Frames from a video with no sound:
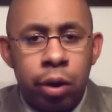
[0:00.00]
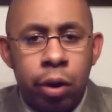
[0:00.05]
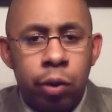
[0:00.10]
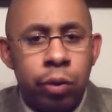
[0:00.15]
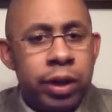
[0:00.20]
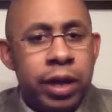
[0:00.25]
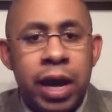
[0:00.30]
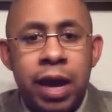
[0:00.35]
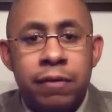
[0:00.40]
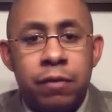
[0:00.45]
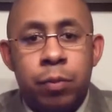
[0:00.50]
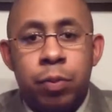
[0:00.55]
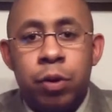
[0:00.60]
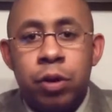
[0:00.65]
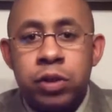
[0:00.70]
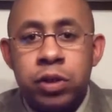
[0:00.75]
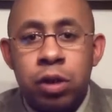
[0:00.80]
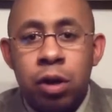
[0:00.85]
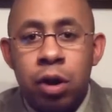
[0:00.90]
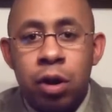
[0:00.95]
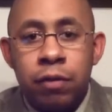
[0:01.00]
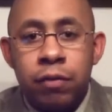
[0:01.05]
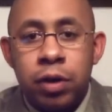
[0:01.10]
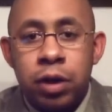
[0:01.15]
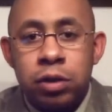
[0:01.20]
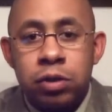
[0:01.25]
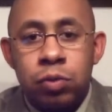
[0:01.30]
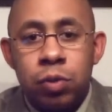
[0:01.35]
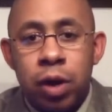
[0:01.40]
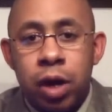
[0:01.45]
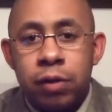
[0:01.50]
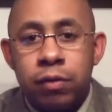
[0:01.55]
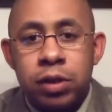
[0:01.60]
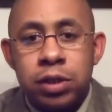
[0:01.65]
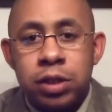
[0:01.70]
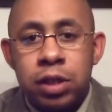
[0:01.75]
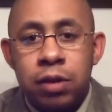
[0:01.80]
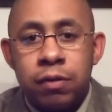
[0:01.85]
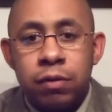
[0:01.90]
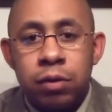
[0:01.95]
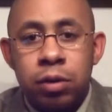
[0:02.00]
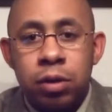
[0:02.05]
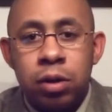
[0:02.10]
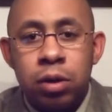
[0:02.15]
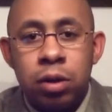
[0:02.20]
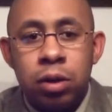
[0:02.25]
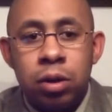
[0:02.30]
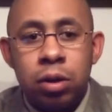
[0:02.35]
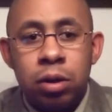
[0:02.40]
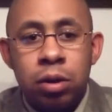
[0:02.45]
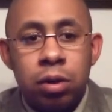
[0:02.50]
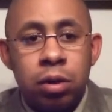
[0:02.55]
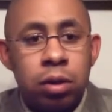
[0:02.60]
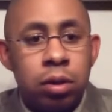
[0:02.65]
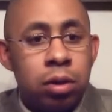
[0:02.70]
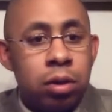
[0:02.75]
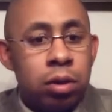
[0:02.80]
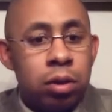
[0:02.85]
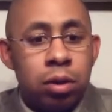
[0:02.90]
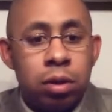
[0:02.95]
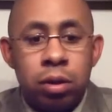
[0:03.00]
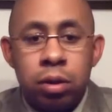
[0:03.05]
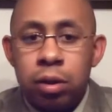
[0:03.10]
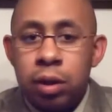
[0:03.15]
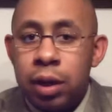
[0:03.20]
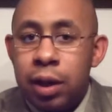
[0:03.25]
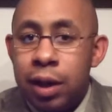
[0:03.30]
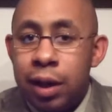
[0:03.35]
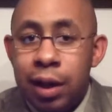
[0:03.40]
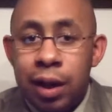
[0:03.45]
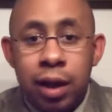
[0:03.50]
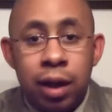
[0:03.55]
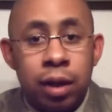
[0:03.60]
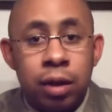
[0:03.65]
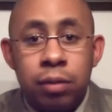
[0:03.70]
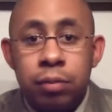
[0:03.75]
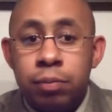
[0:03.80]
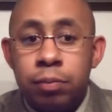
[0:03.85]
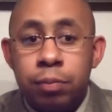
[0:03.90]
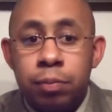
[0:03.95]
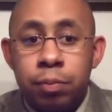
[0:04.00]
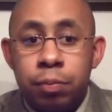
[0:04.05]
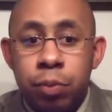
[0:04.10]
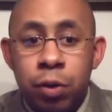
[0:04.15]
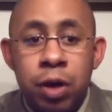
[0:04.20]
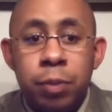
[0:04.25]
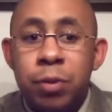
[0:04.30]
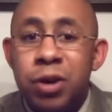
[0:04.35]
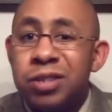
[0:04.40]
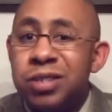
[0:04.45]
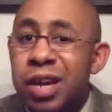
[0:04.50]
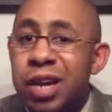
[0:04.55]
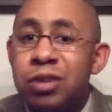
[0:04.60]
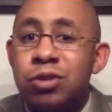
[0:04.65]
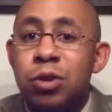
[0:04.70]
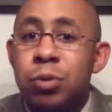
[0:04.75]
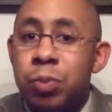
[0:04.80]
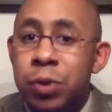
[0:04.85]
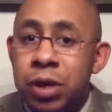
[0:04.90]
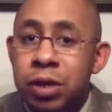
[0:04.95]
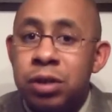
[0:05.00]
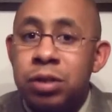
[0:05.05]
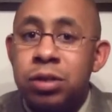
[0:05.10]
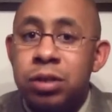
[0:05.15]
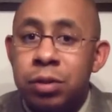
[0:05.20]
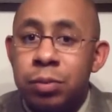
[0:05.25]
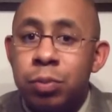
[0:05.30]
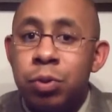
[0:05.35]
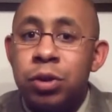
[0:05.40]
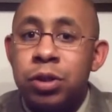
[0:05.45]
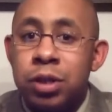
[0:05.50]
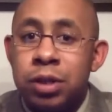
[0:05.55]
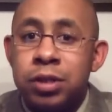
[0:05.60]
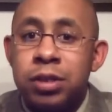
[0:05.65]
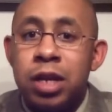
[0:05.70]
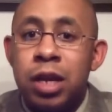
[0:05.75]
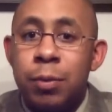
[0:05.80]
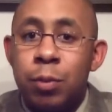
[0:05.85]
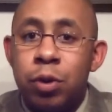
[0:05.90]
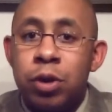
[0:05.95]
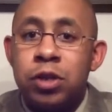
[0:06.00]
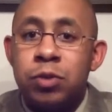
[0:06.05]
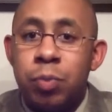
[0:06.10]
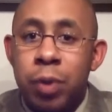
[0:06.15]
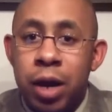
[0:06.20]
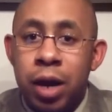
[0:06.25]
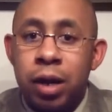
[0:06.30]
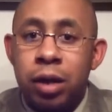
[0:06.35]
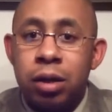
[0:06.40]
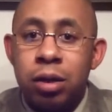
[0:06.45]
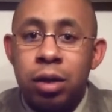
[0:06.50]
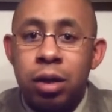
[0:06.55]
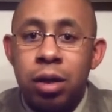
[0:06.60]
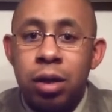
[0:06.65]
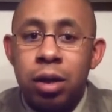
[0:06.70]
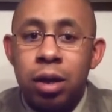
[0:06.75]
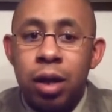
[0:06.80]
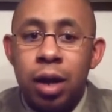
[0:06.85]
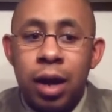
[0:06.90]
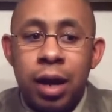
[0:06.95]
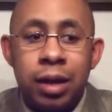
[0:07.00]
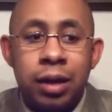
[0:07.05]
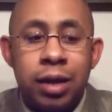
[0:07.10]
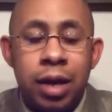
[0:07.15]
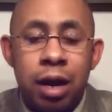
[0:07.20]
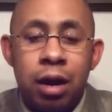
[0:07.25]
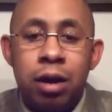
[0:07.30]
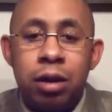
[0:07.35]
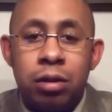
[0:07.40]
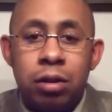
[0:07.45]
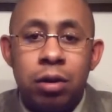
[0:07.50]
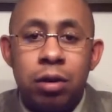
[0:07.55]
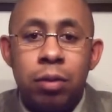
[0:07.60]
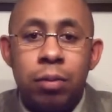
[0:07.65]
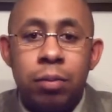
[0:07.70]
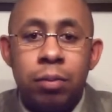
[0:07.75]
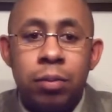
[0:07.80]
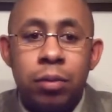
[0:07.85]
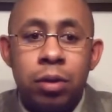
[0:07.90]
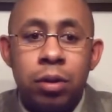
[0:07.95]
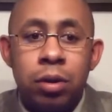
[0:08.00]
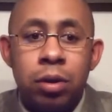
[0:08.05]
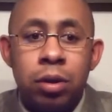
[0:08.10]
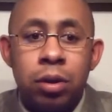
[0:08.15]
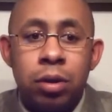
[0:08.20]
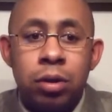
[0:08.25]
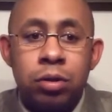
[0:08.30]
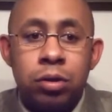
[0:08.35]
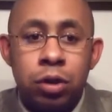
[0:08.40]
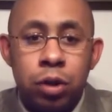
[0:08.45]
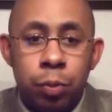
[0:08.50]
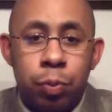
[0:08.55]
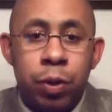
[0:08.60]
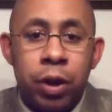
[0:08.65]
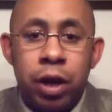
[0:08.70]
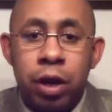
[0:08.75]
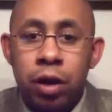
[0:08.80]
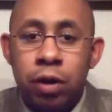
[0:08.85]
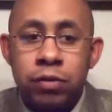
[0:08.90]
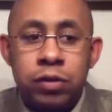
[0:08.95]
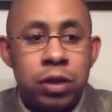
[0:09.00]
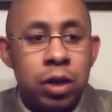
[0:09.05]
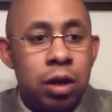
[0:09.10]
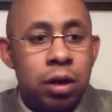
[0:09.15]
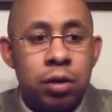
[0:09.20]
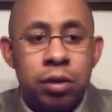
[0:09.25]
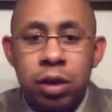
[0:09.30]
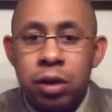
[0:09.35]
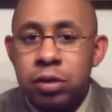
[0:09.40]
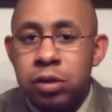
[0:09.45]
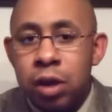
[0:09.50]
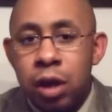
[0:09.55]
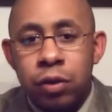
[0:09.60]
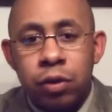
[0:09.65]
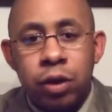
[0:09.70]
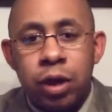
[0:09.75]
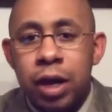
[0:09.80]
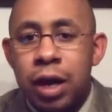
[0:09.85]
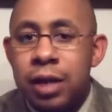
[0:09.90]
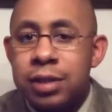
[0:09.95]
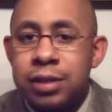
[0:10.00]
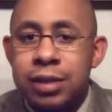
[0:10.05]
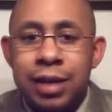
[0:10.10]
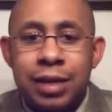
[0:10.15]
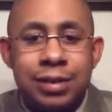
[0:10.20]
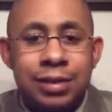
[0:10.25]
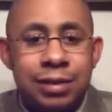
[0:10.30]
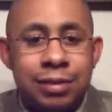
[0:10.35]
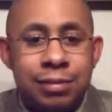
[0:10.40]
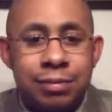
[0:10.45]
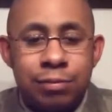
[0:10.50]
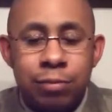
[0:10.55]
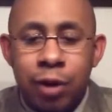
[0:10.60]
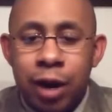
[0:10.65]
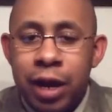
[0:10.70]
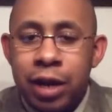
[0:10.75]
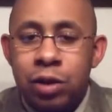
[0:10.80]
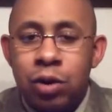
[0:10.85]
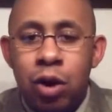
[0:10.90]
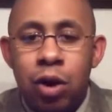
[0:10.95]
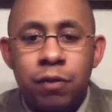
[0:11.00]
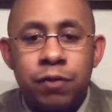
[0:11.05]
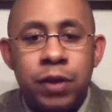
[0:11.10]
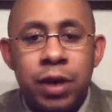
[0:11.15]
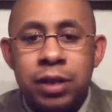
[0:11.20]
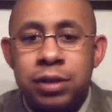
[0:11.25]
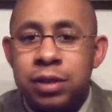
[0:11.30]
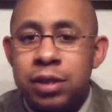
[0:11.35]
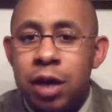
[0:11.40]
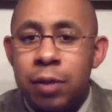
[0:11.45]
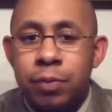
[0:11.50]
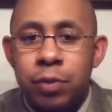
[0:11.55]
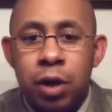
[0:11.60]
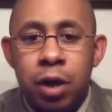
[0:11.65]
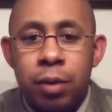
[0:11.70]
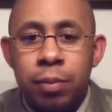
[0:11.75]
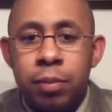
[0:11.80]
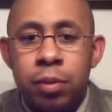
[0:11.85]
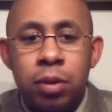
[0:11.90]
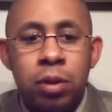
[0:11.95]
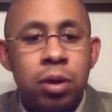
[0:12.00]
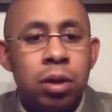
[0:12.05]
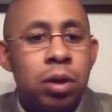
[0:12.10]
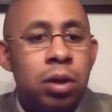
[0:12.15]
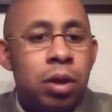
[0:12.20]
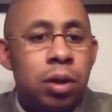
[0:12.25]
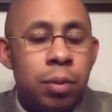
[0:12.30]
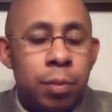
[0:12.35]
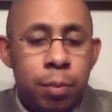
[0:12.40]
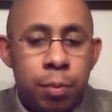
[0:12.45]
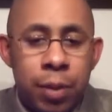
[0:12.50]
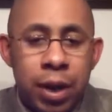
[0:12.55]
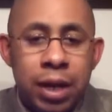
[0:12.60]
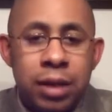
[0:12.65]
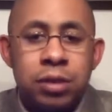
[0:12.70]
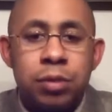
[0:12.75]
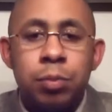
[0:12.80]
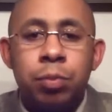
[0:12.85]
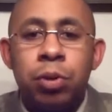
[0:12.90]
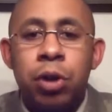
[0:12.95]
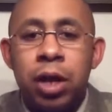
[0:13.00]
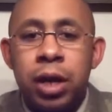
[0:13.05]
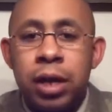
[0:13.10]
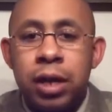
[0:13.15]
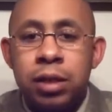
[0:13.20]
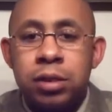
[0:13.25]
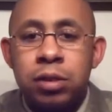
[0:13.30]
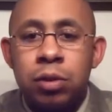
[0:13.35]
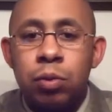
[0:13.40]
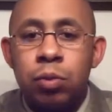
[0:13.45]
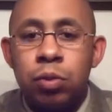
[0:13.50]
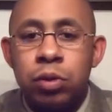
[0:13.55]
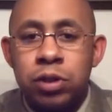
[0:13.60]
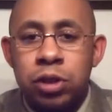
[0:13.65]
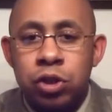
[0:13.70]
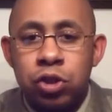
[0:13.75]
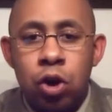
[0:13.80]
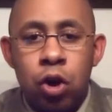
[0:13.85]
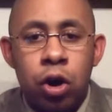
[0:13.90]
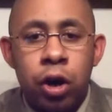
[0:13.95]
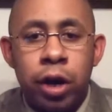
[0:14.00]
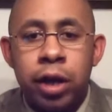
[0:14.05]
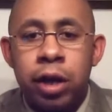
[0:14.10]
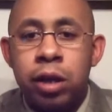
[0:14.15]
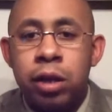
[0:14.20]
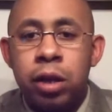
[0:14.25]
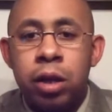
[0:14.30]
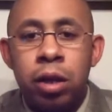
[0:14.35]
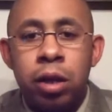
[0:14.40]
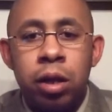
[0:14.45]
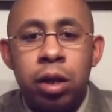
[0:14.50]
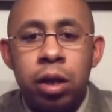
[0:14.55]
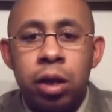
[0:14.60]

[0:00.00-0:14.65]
Only having Percy Harvin as a wide receiver, and pretty much Adrian Peterson put this team on his back and carried them to the playoffs. Now there's other guys like Randolph that stepped up, made some plays, was a target